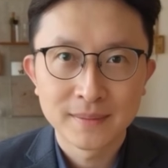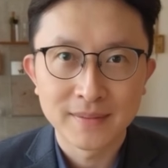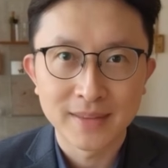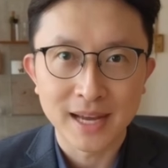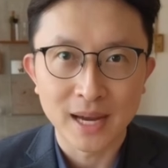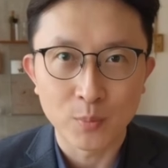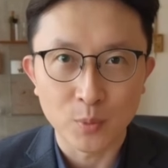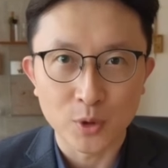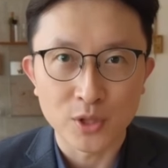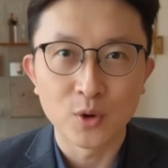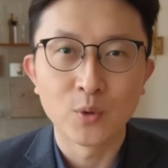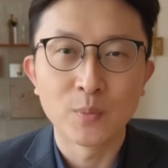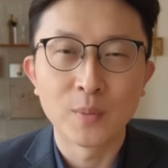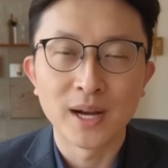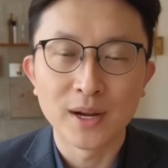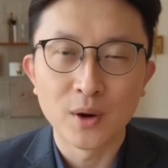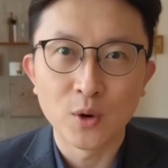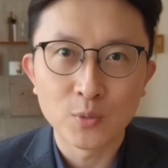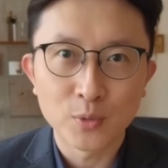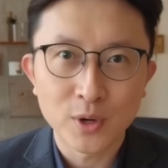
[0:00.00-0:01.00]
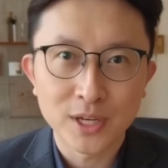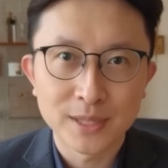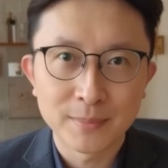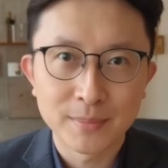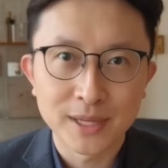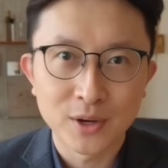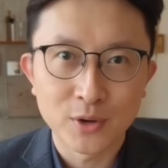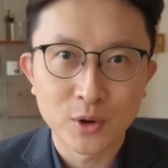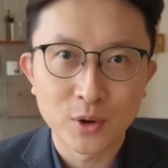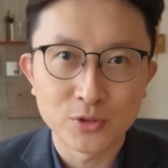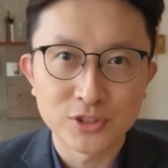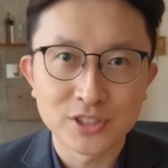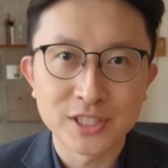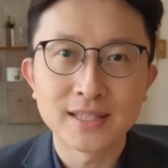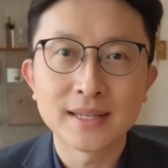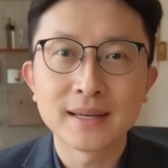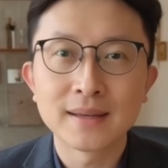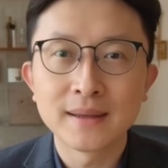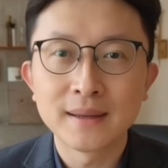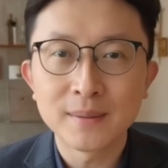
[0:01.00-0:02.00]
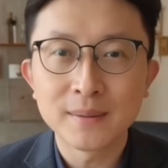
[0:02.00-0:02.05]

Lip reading: that window might already be closing,